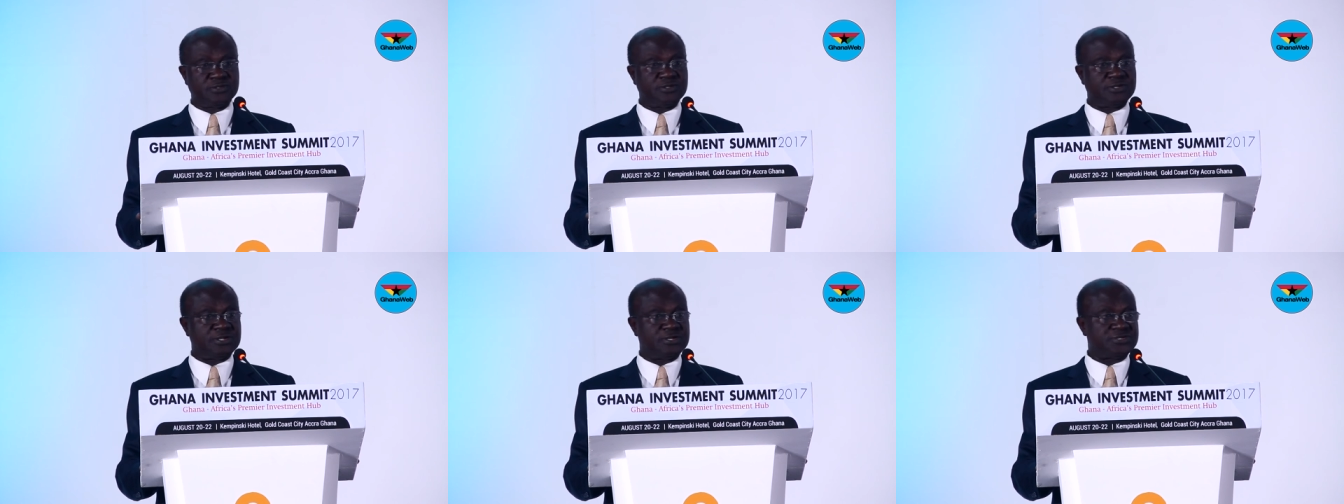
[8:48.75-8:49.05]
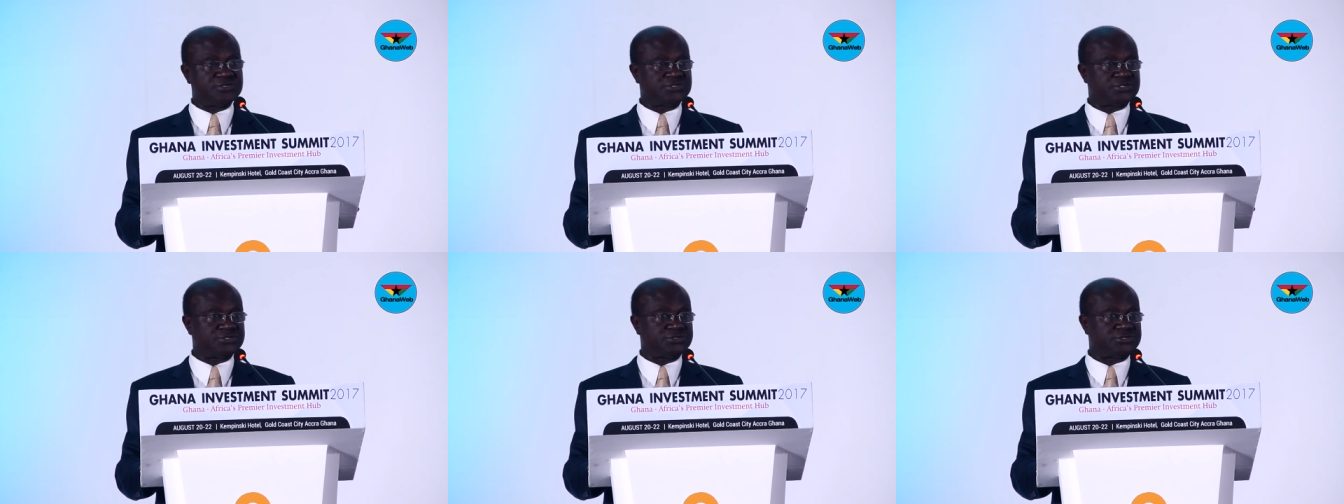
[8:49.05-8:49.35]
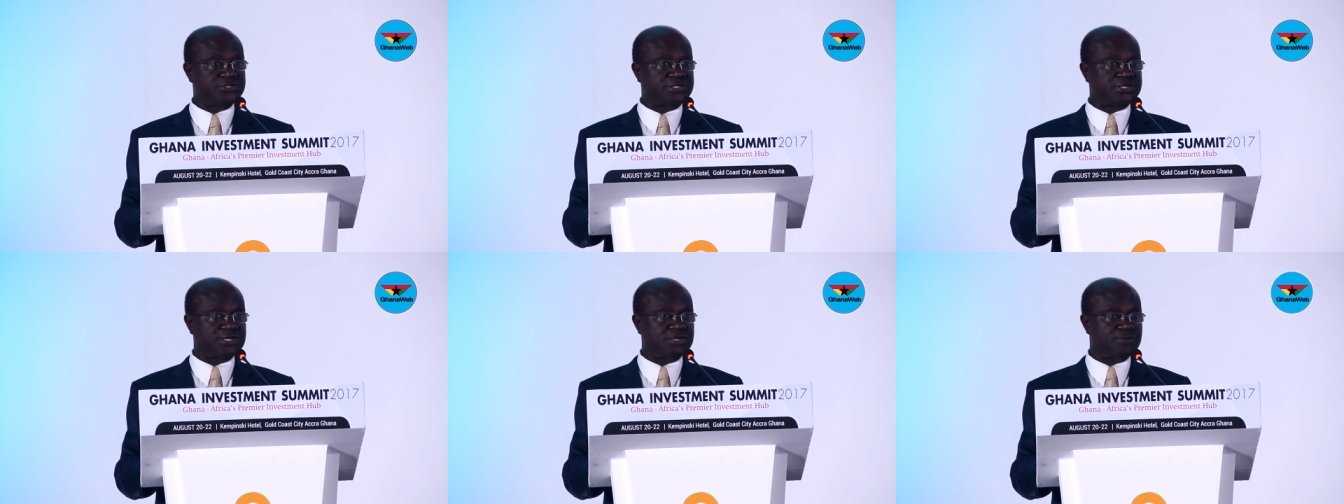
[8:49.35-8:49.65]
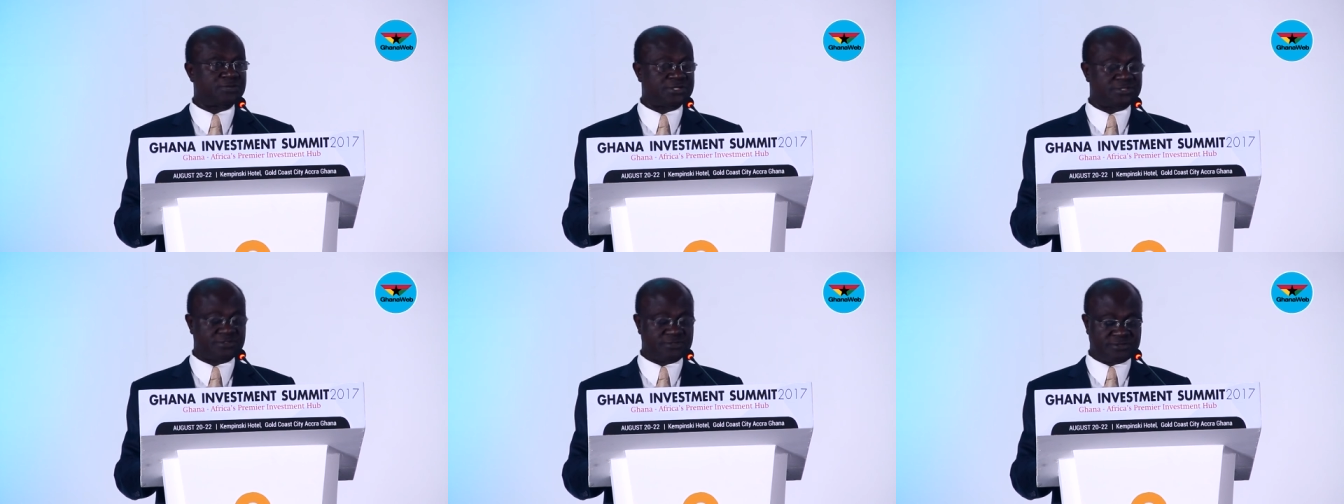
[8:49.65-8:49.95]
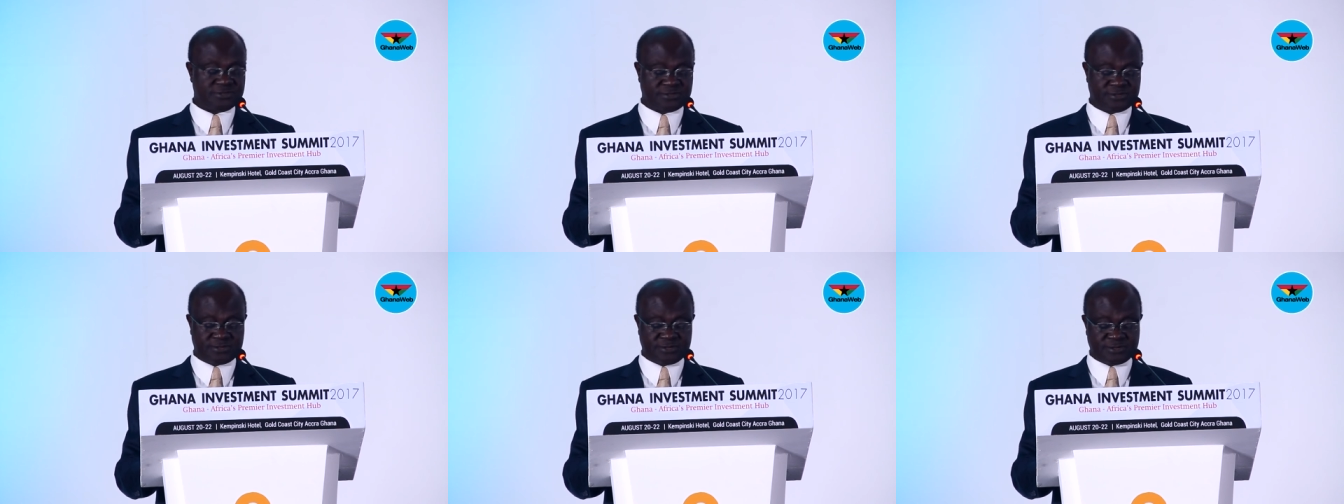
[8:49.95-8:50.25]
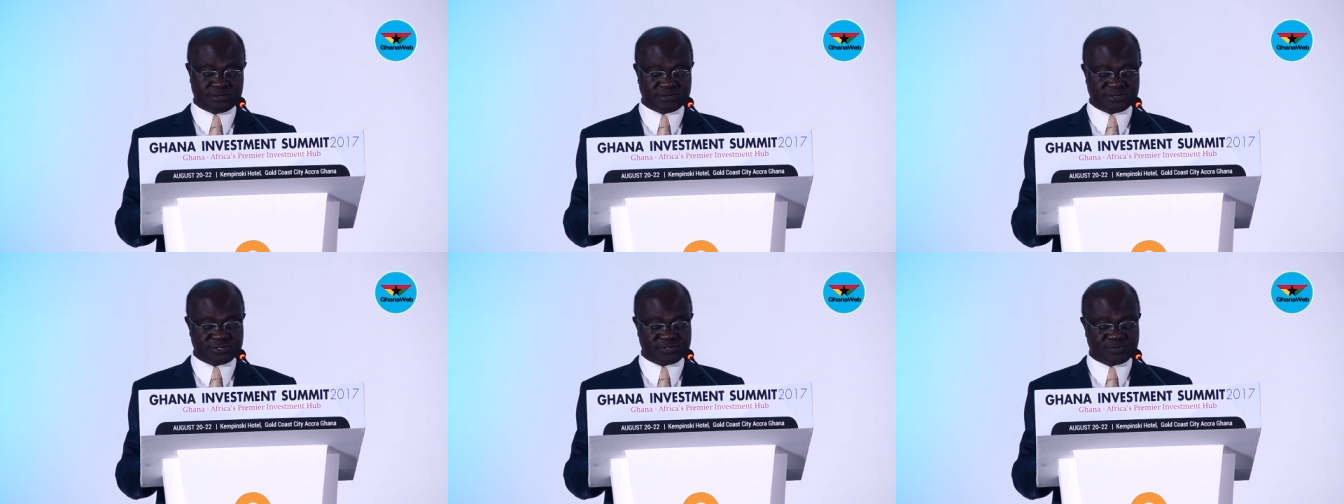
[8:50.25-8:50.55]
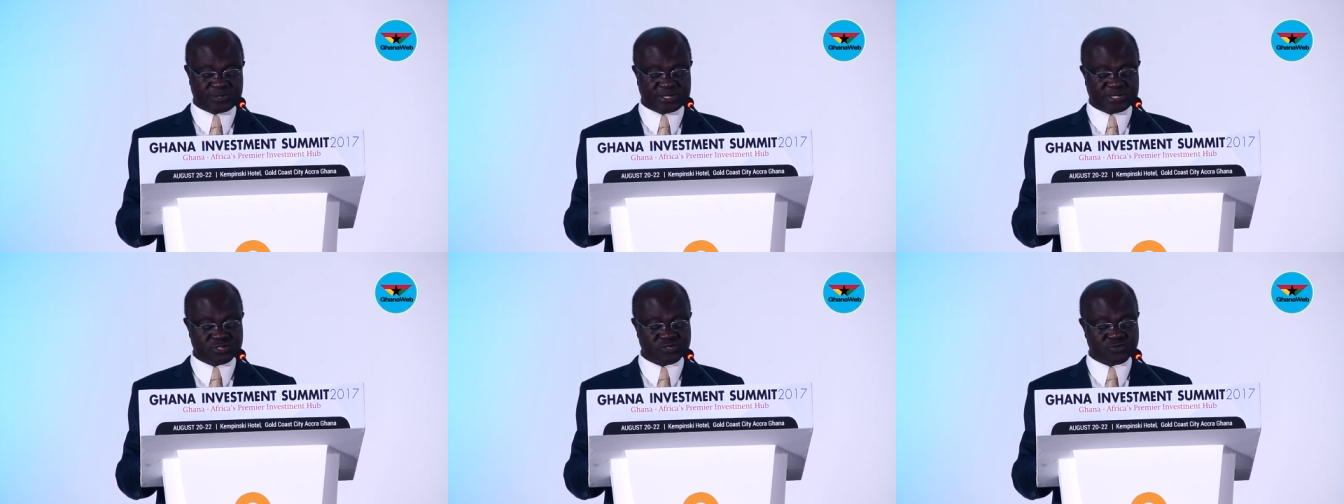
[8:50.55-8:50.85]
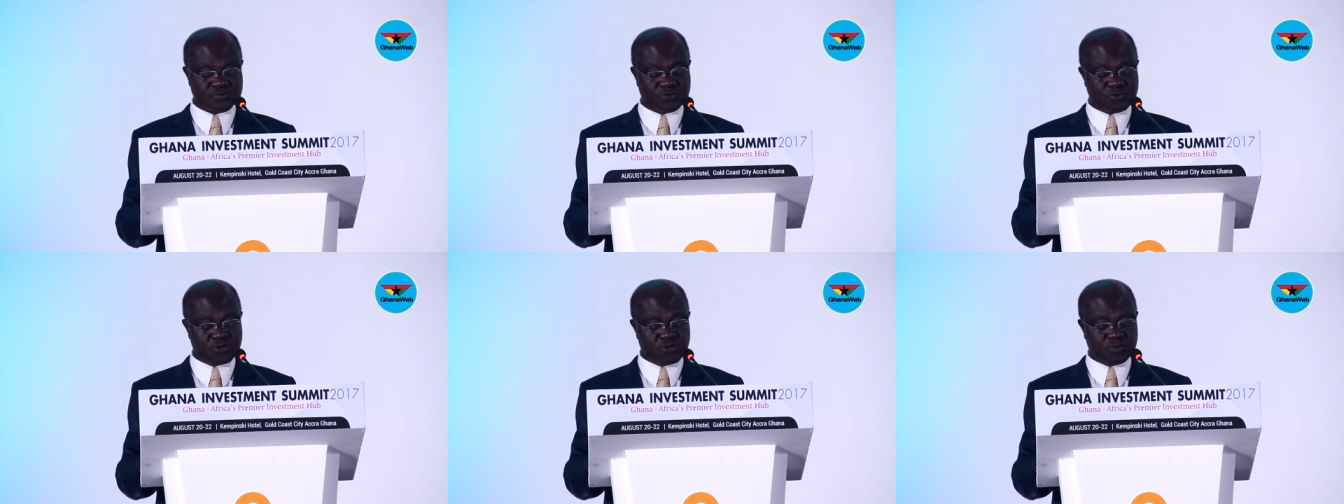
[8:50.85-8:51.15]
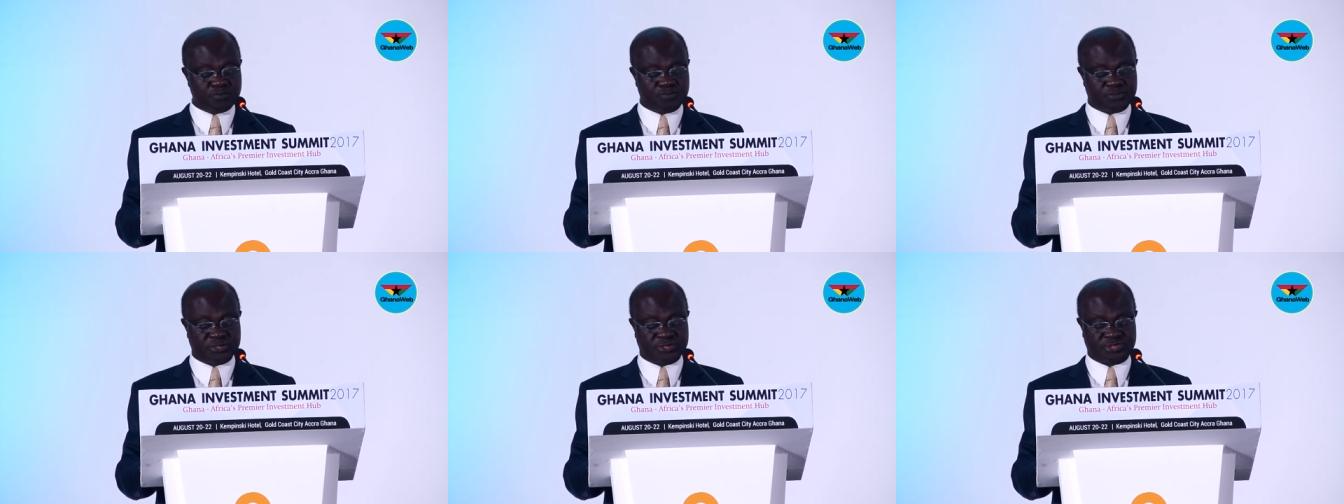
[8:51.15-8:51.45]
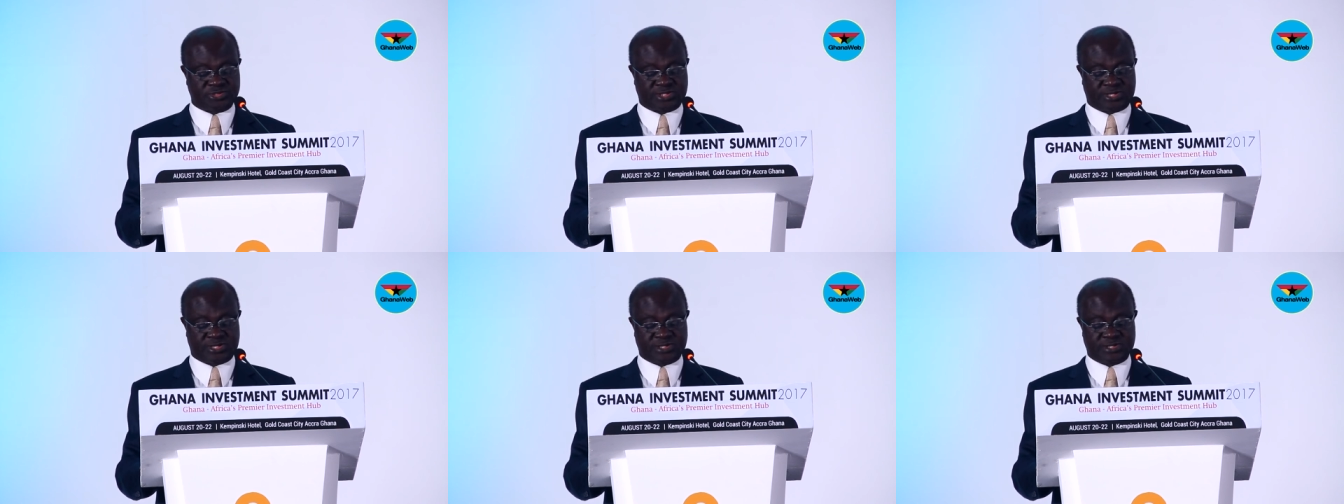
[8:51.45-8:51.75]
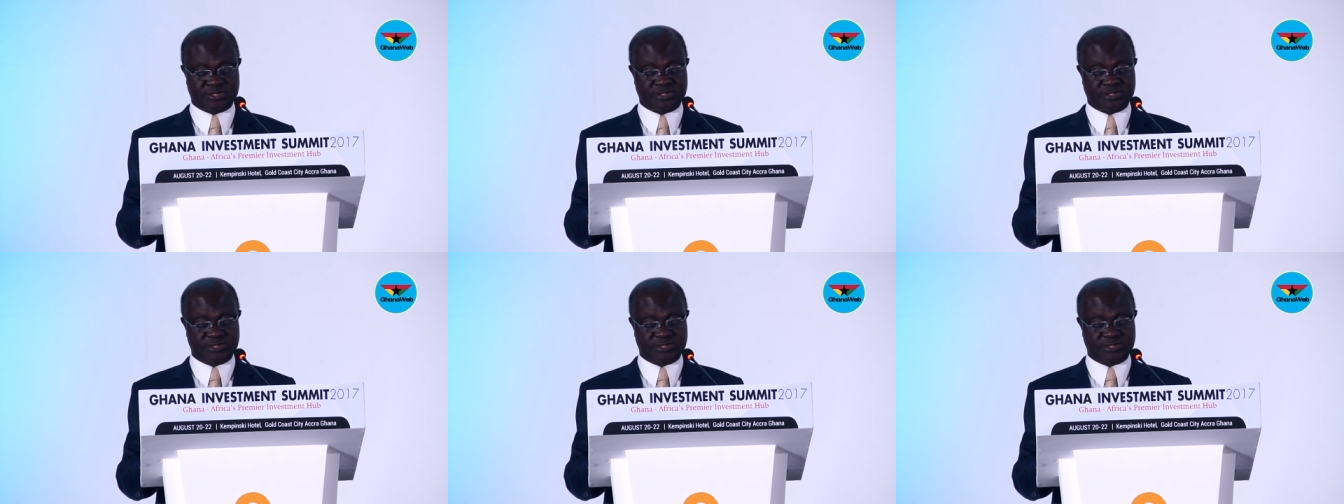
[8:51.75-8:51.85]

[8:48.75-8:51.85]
Ladies and gentlemen, this is but a small picture